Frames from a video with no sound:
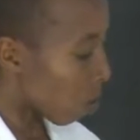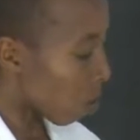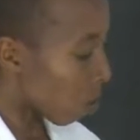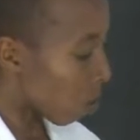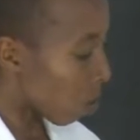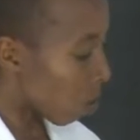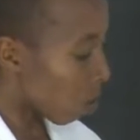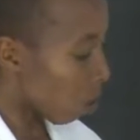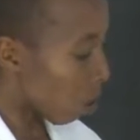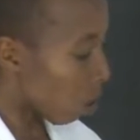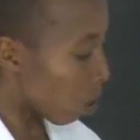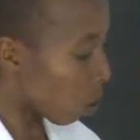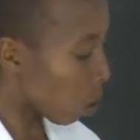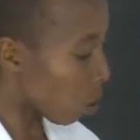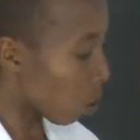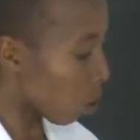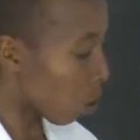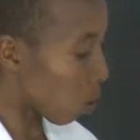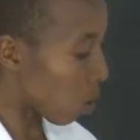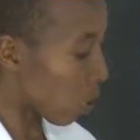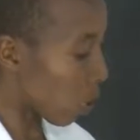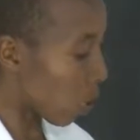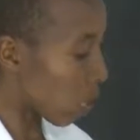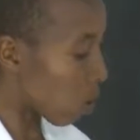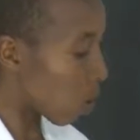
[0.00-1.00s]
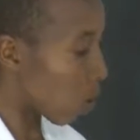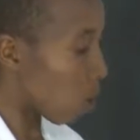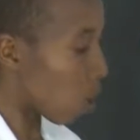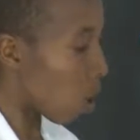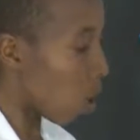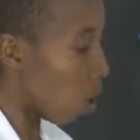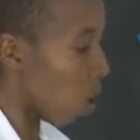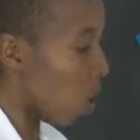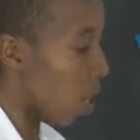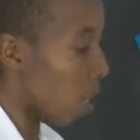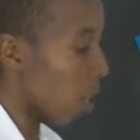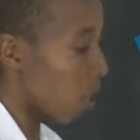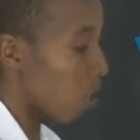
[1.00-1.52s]
solution is
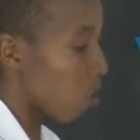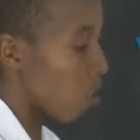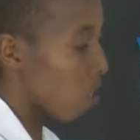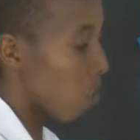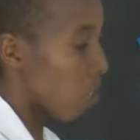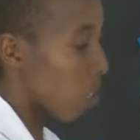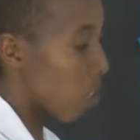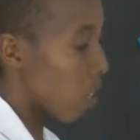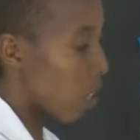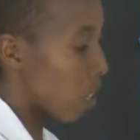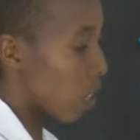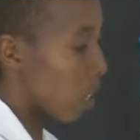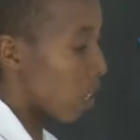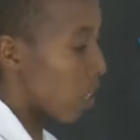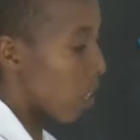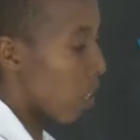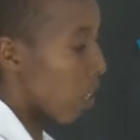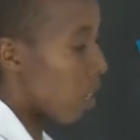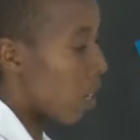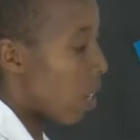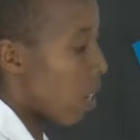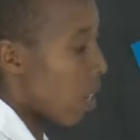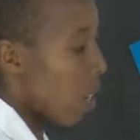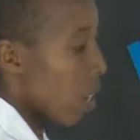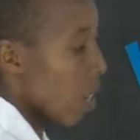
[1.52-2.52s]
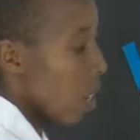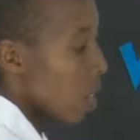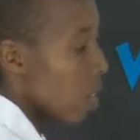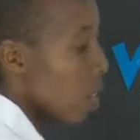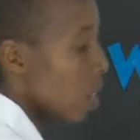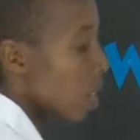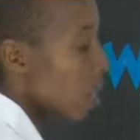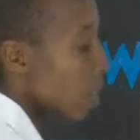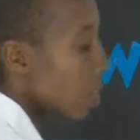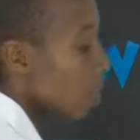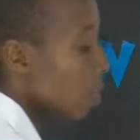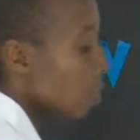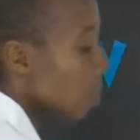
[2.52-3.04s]
lowly concentrated,
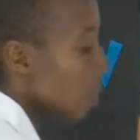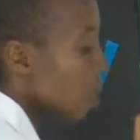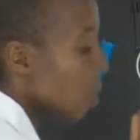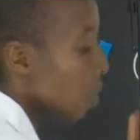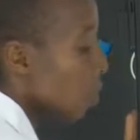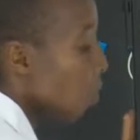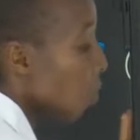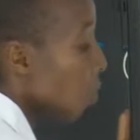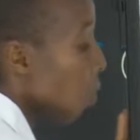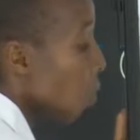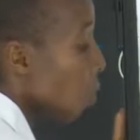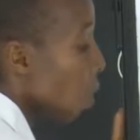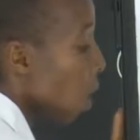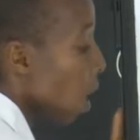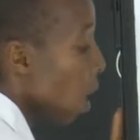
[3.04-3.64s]
then it means you